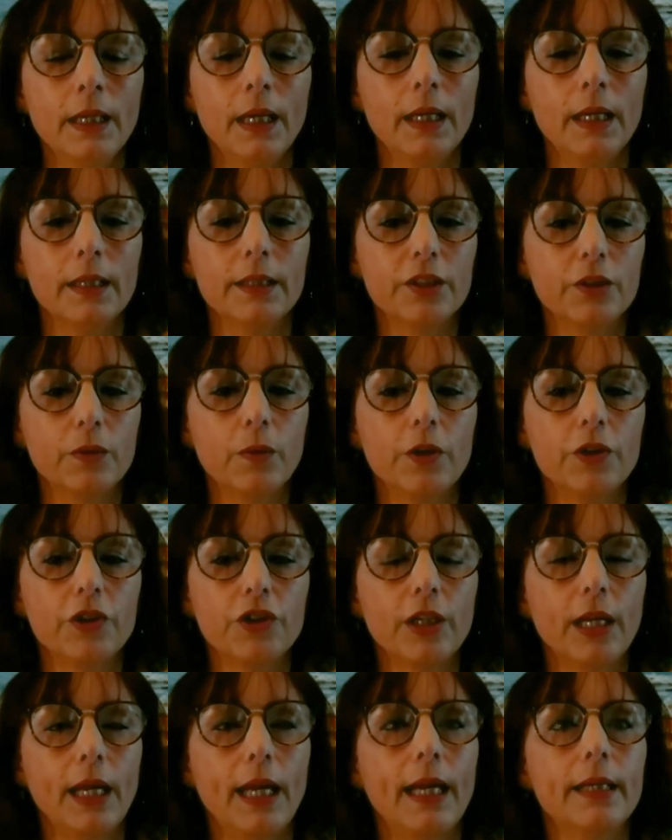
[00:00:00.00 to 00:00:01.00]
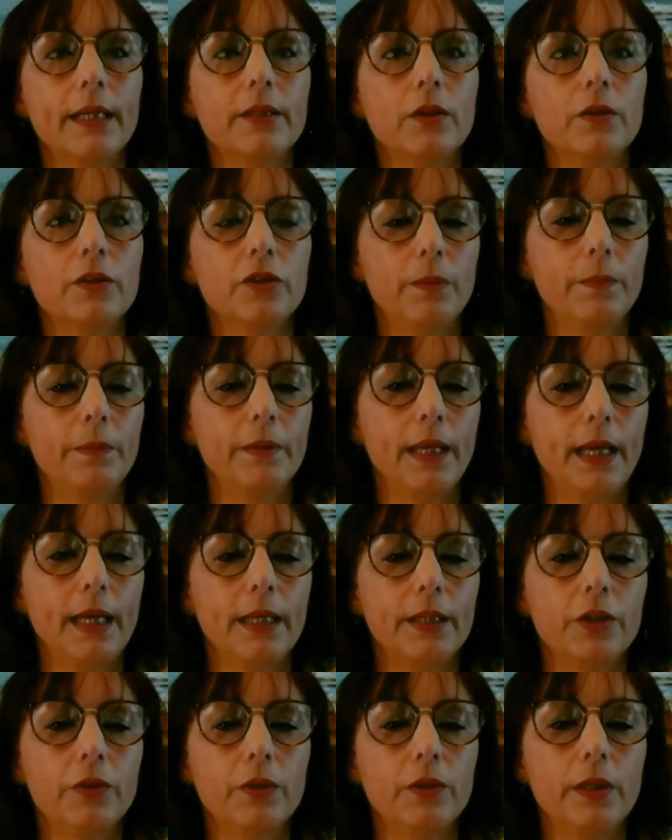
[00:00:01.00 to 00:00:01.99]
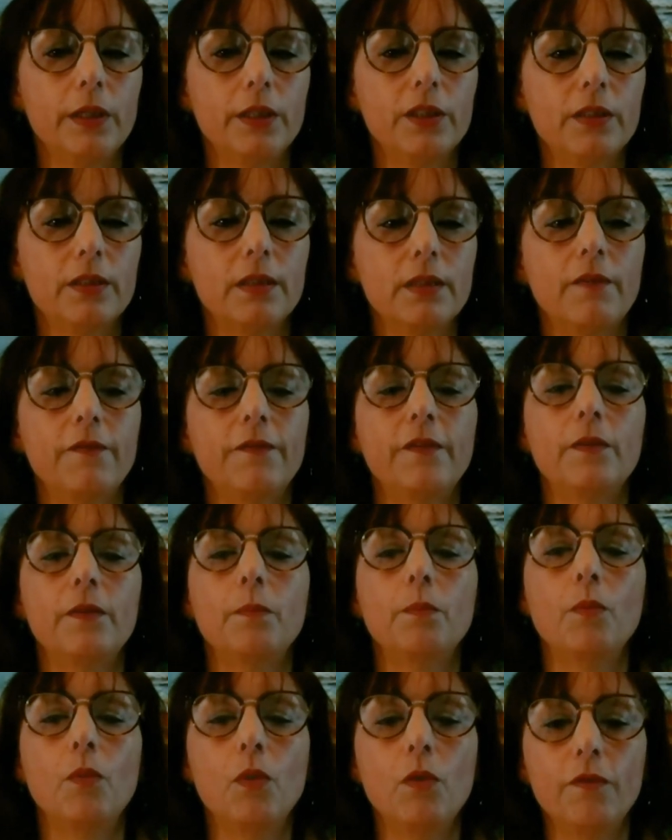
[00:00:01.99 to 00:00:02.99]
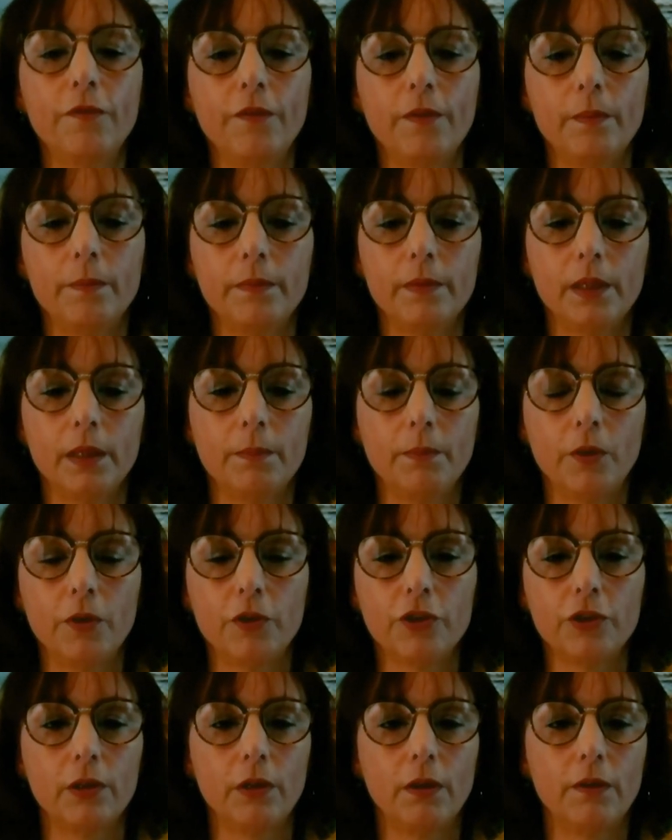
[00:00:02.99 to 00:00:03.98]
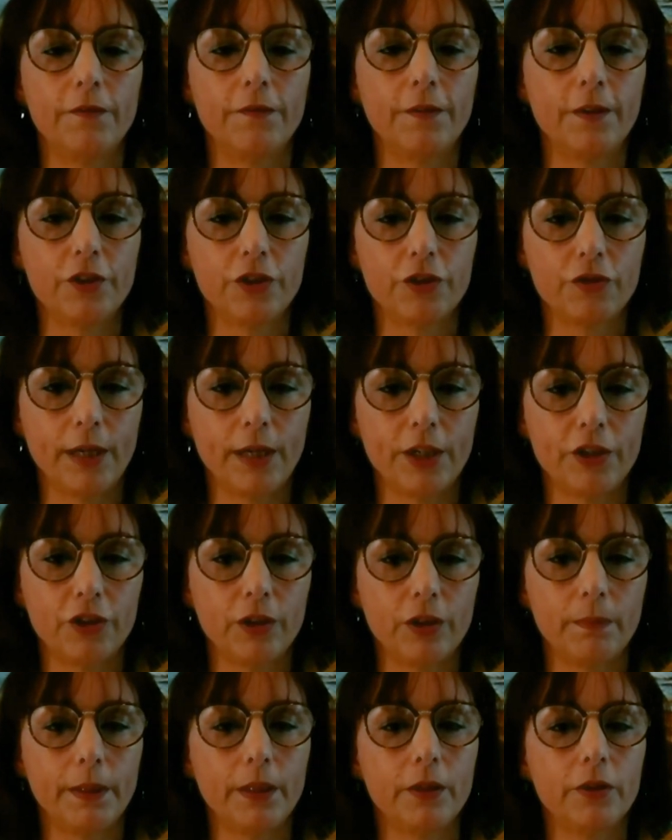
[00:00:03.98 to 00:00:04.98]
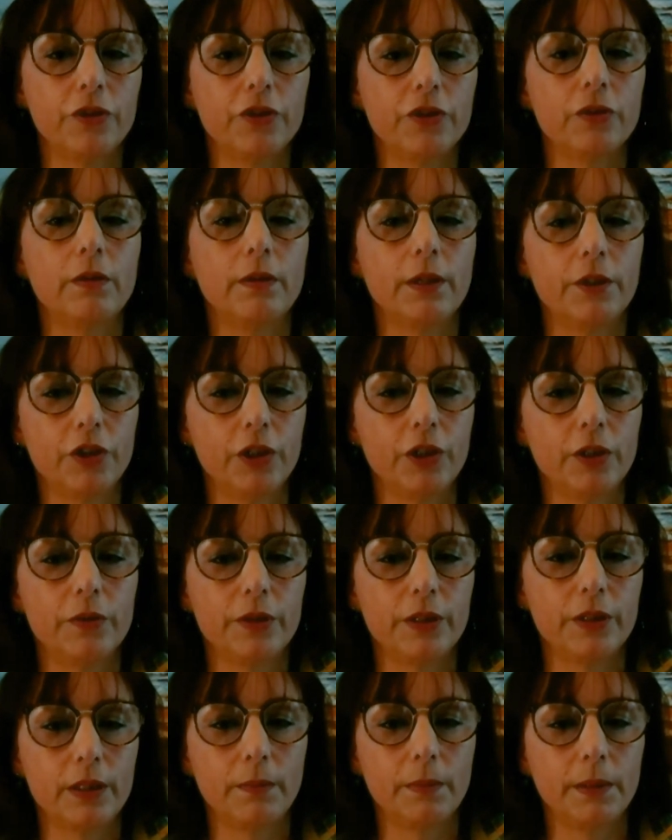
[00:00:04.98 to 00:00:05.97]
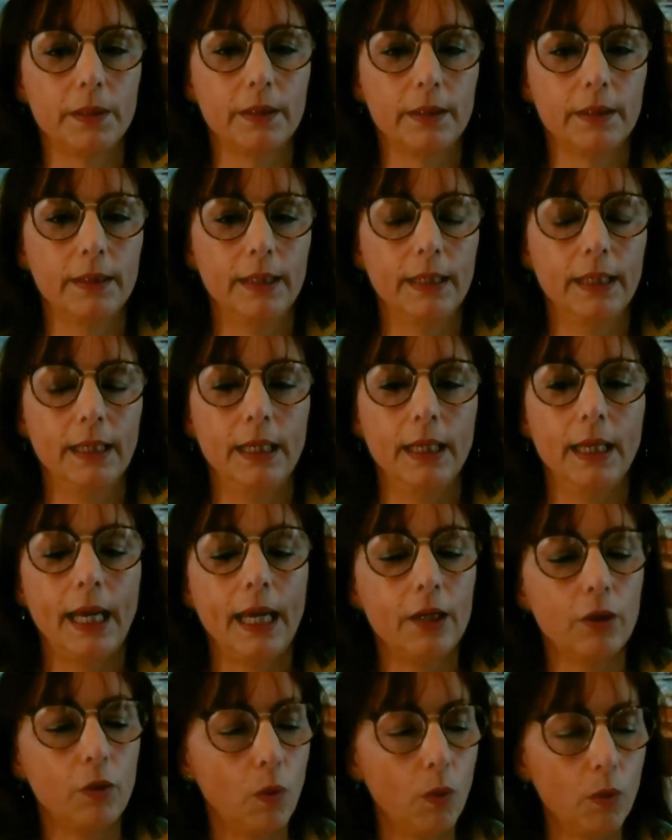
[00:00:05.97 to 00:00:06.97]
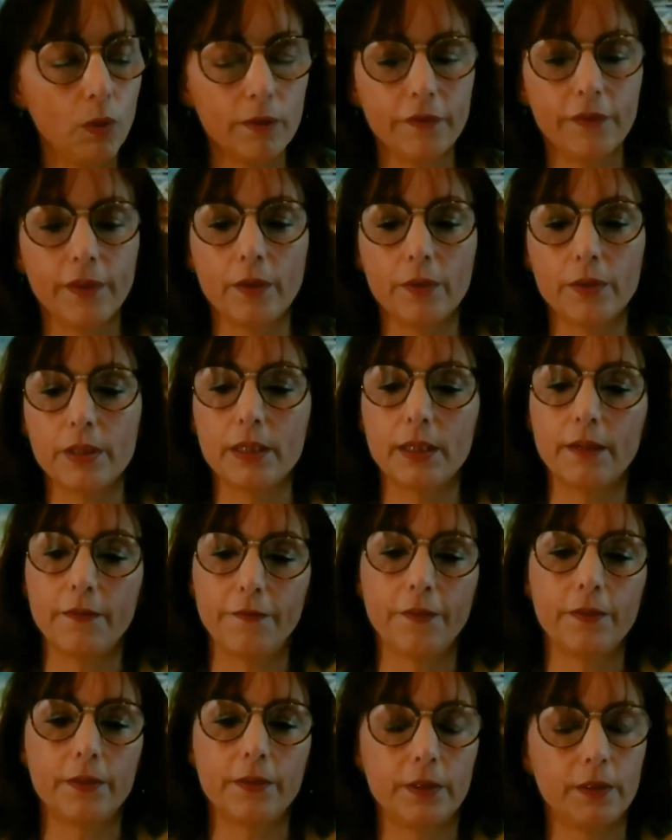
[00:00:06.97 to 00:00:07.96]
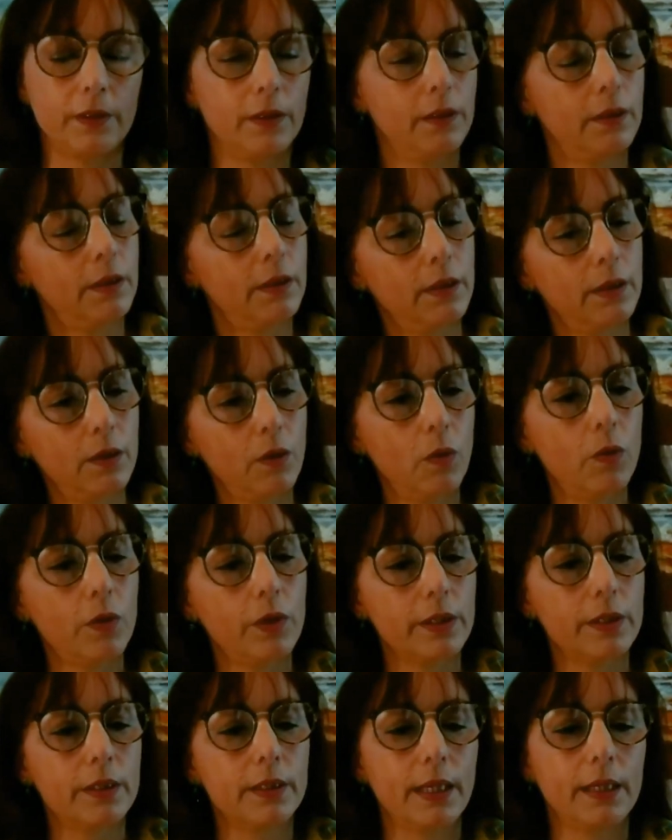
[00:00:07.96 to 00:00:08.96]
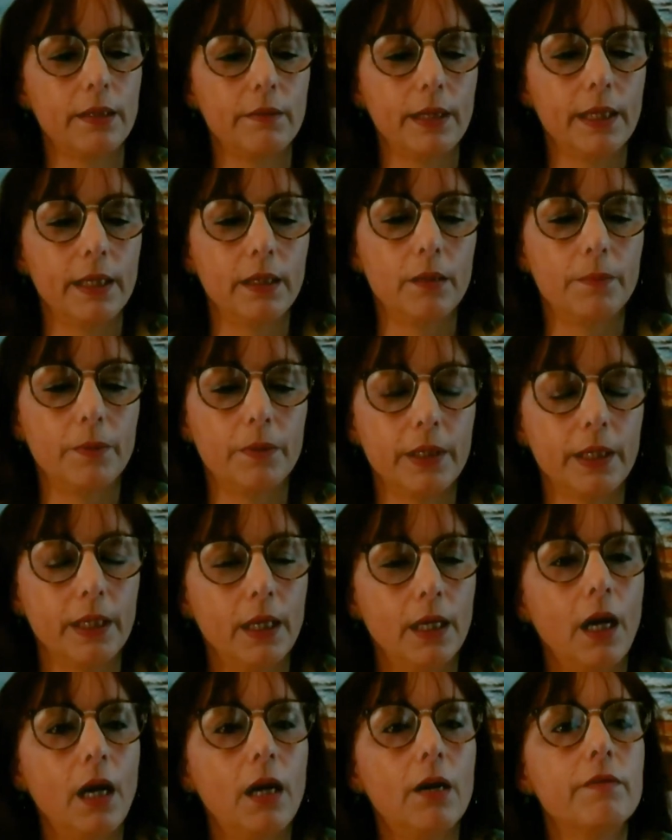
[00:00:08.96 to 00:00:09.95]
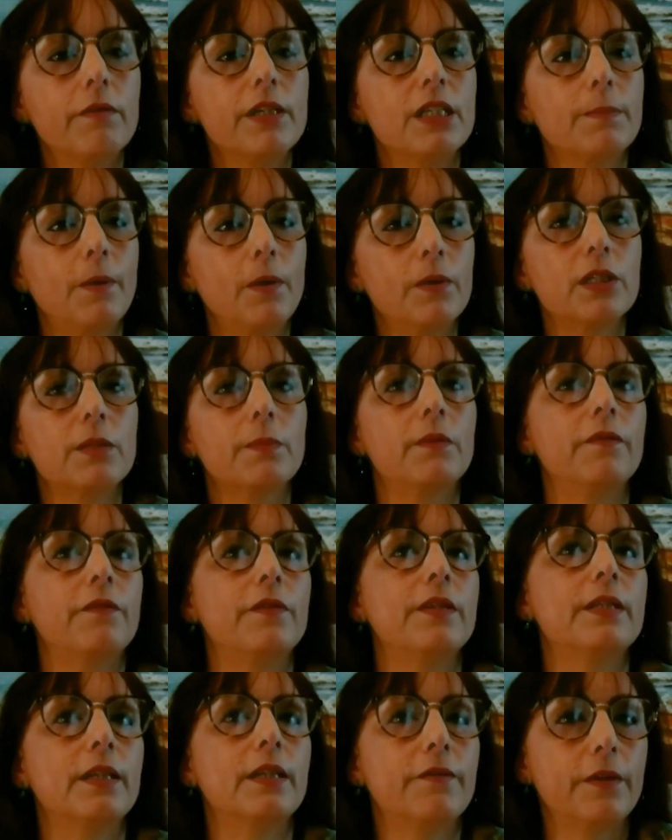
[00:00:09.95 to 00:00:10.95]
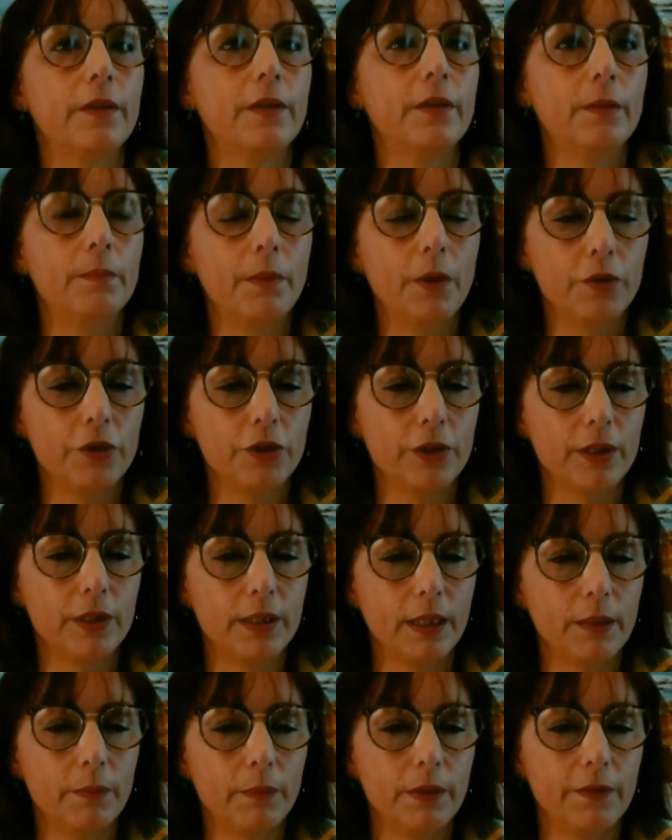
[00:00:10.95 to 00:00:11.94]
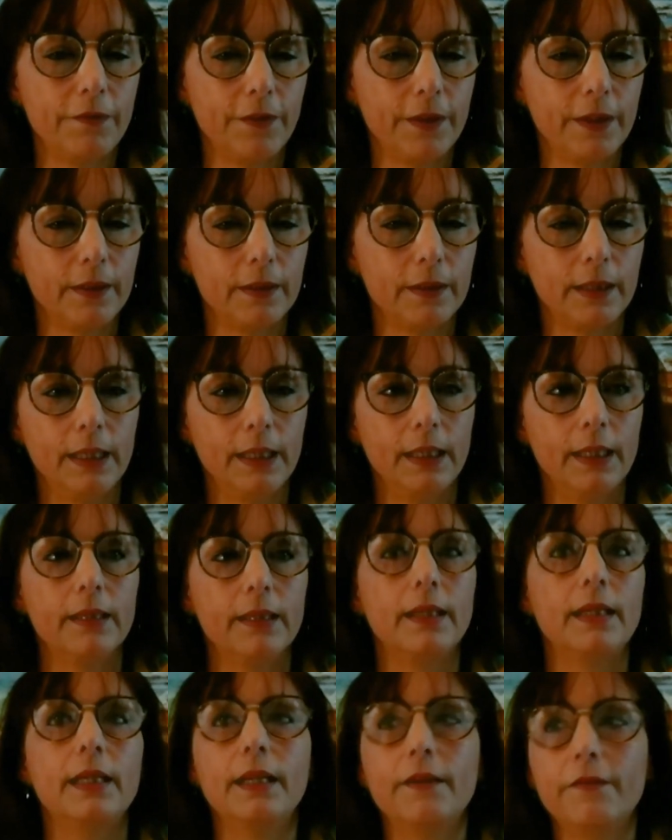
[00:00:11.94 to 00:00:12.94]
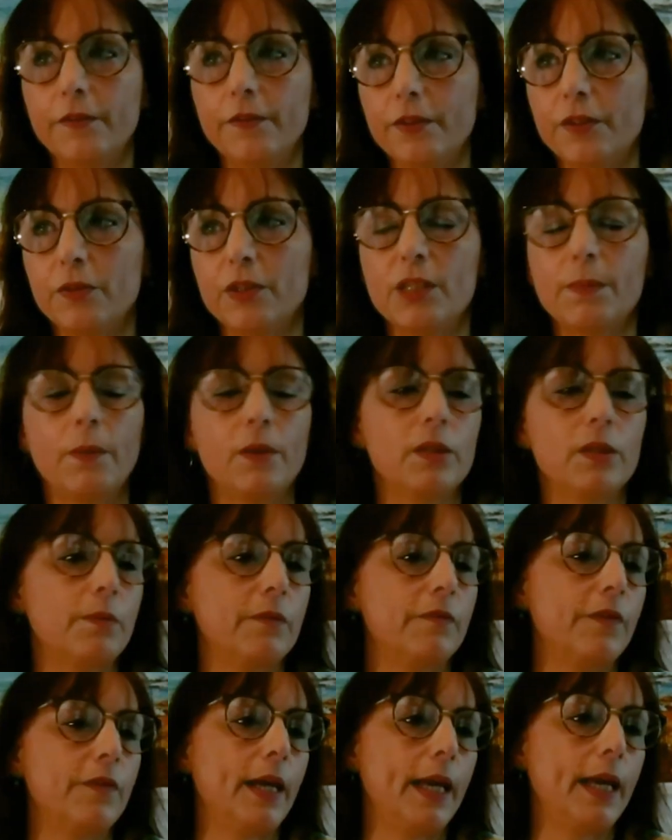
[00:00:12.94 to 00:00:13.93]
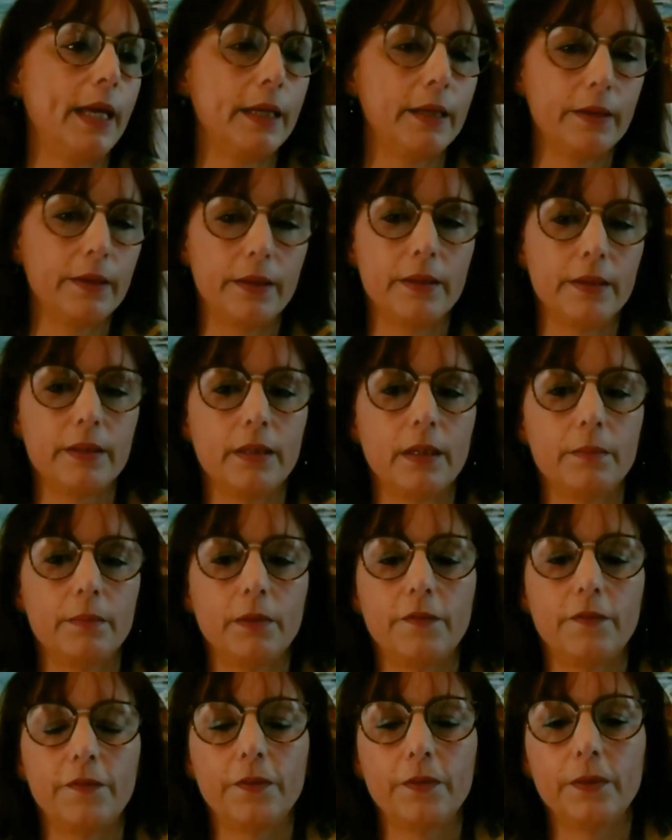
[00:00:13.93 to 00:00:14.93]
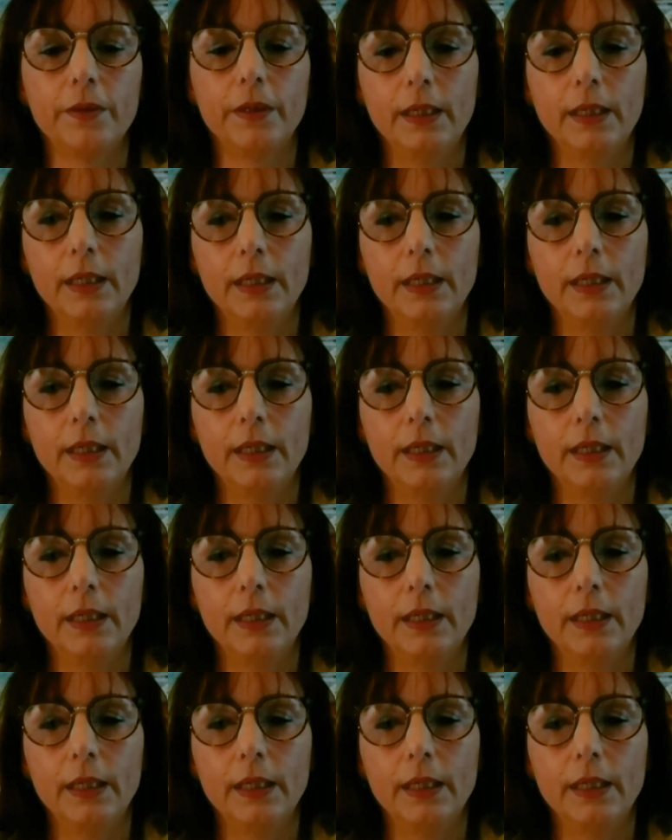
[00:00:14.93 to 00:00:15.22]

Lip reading: squashed. And on top of that, you're going to suffer more from the emotion of frustration because you're crushing your stomach. And all of those different organs that are in our body are responsible for the different emotions that we feel. The liver is responsible for anger, the stomach for